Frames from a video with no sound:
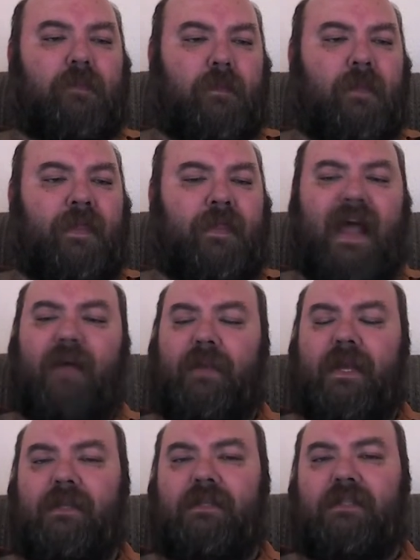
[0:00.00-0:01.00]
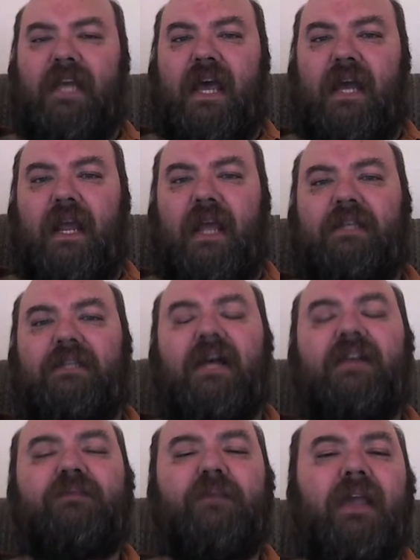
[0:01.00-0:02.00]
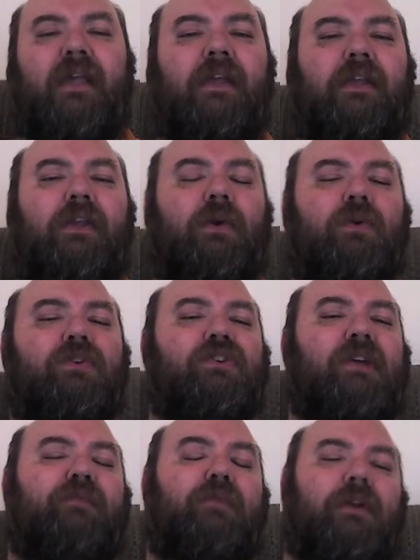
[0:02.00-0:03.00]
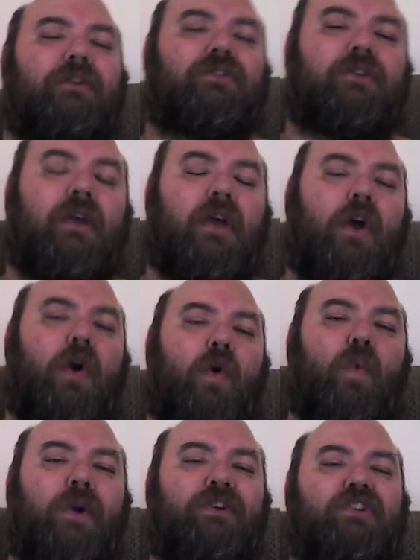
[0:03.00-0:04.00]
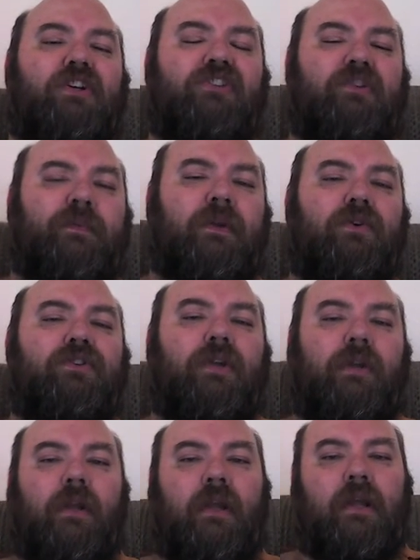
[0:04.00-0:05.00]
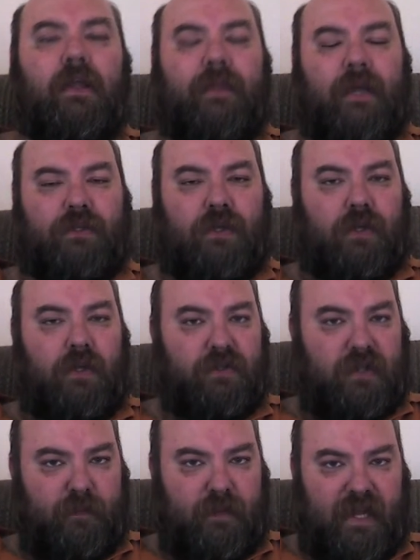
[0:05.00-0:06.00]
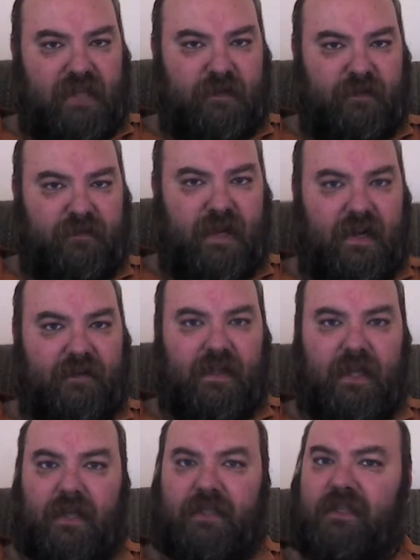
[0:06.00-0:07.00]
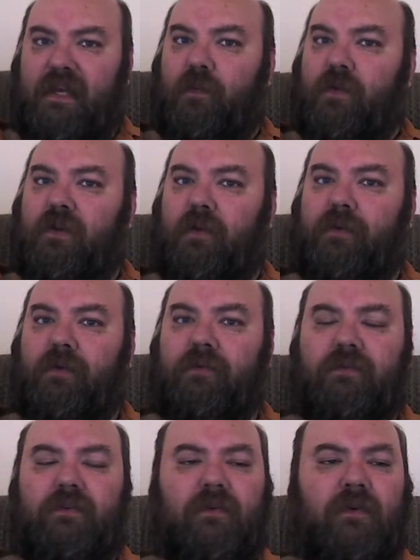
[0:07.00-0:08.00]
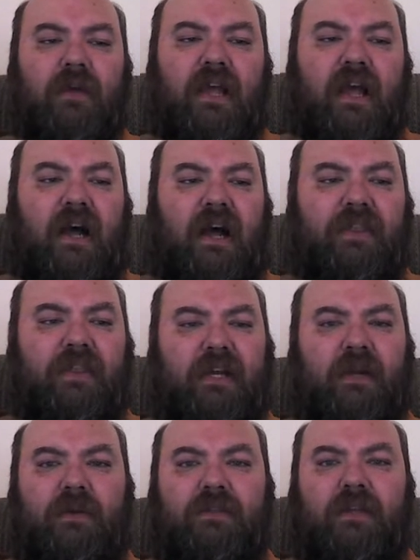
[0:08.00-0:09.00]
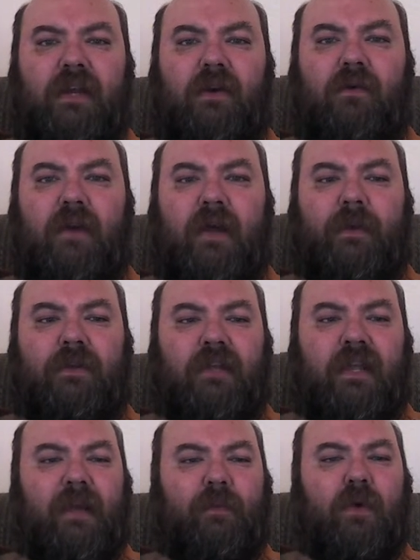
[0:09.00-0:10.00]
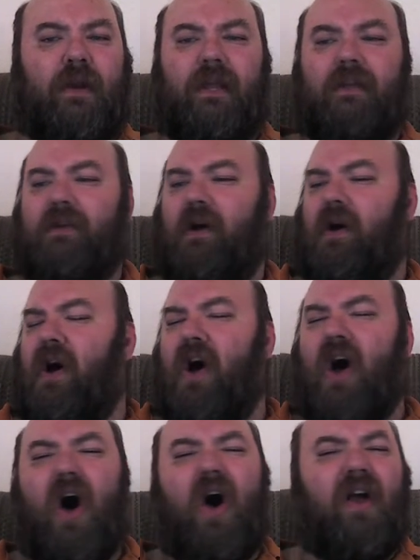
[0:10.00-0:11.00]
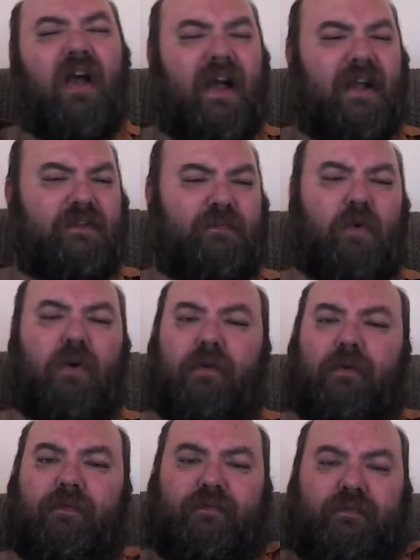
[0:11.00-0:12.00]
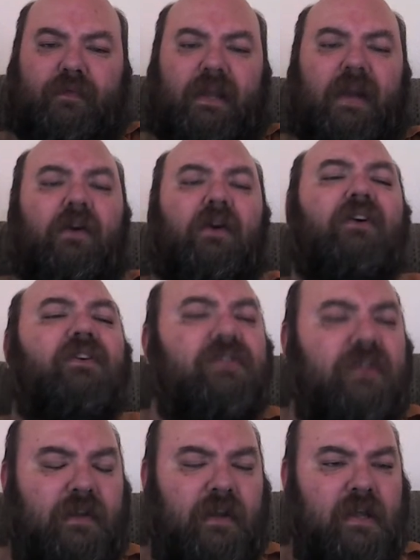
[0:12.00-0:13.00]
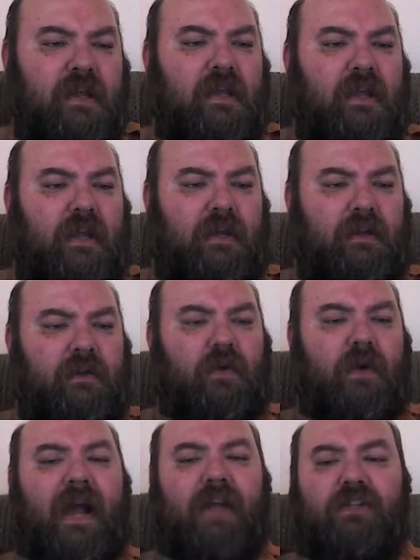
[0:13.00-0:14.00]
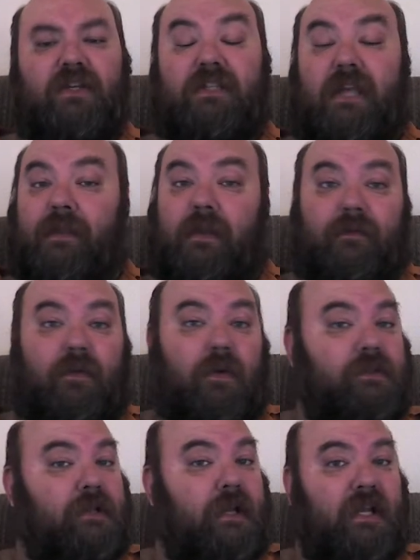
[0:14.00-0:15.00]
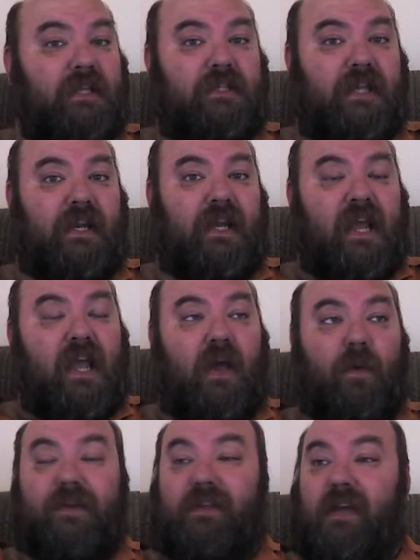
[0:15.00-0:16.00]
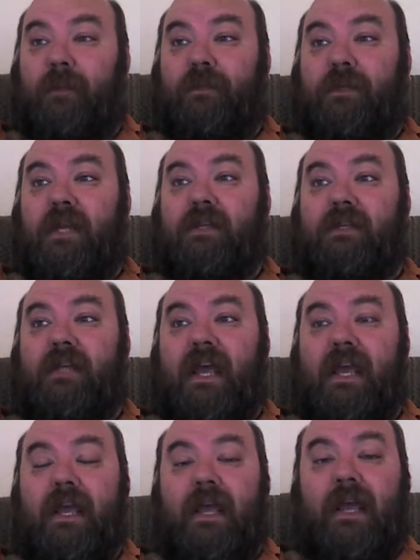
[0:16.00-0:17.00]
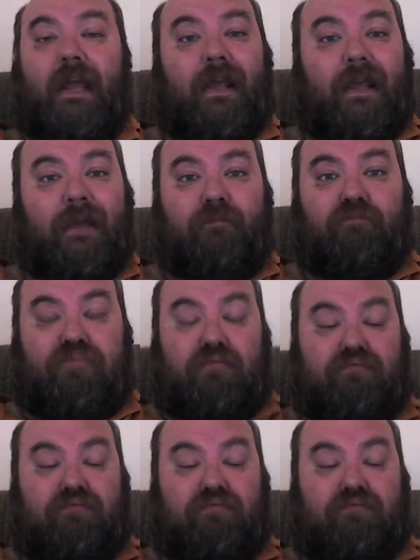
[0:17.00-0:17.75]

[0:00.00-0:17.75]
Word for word: That being said, it does make a huge difference which distribution that you're using Plasma 5. Like I said, with Kubuntu, I thought it was kind of rubbish. I kept running into all kinds more of errors and, and crashes. And then, of course, like I said, I went to update today and.